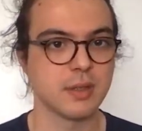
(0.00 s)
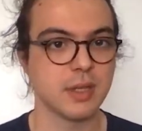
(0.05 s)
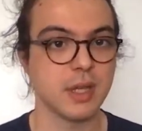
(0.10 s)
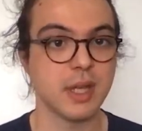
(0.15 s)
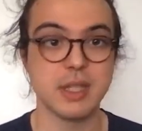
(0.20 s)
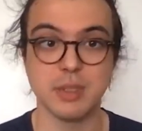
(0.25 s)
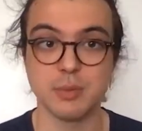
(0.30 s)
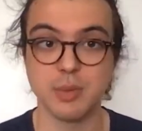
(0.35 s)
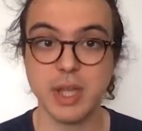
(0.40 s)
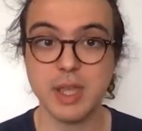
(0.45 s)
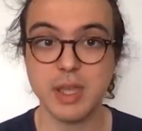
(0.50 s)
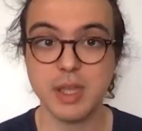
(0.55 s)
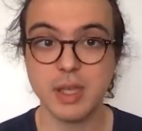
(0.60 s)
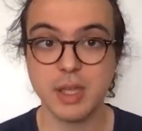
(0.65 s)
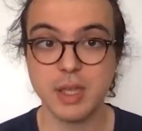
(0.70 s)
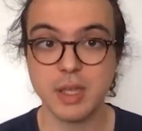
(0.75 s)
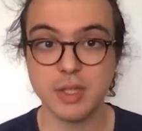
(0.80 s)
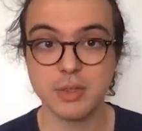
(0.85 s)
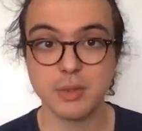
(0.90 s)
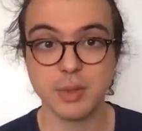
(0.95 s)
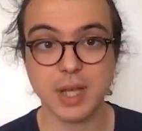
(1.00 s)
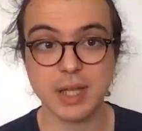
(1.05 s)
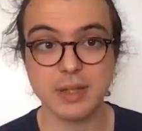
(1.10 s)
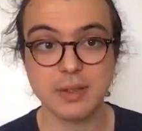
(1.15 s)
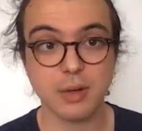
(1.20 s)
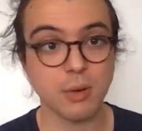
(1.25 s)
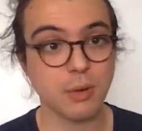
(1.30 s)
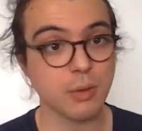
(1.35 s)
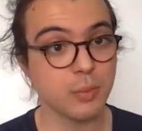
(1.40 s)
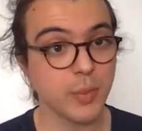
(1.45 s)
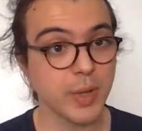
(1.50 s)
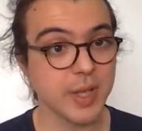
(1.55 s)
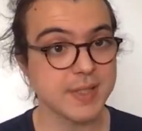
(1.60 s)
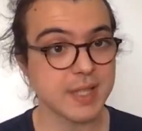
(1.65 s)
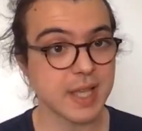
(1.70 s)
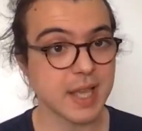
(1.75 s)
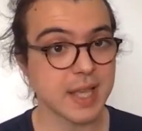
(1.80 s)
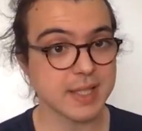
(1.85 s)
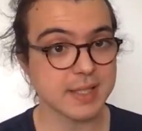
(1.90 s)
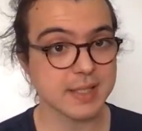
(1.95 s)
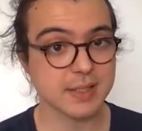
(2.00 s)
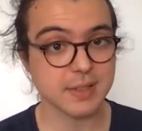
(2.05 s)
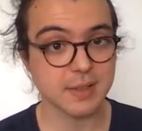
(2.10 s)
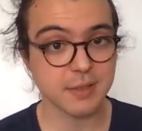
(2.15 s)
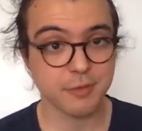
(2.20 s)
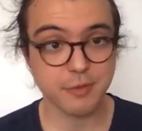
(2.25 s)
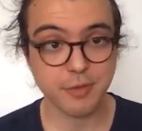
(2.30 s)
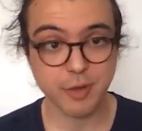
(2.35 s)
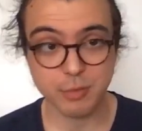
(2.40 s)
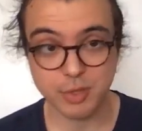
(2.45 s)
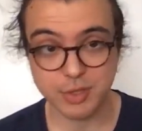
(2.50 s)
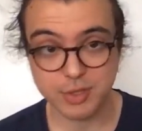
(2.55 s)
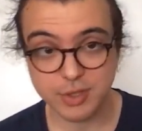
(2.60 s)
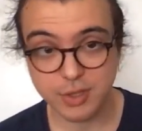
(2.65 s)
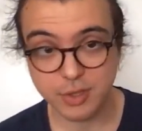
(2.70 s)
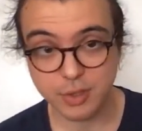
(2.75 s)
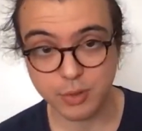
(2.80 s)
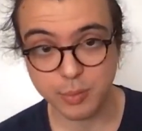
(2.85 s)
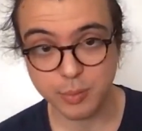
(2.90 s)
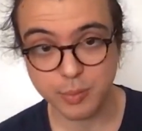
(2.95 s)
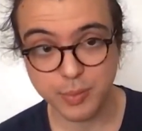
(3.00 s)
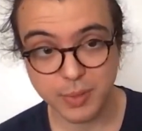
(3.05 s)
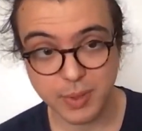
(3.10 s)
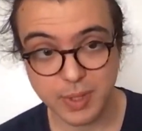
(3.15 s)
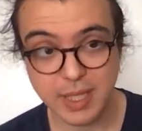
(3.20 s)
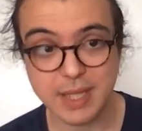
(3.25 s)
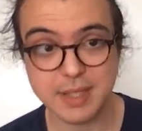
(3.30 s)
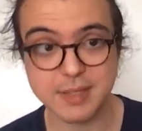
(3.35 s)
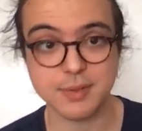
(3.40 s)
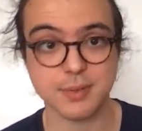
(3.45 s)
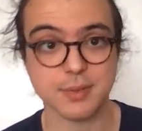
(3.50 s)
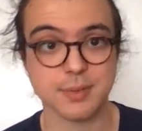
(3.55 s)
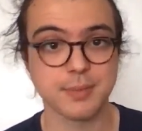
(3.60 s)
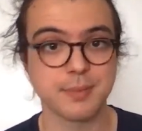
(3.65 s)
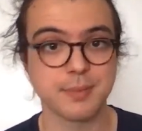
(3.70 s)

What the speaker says: Anyway, you can always ask for more scope later.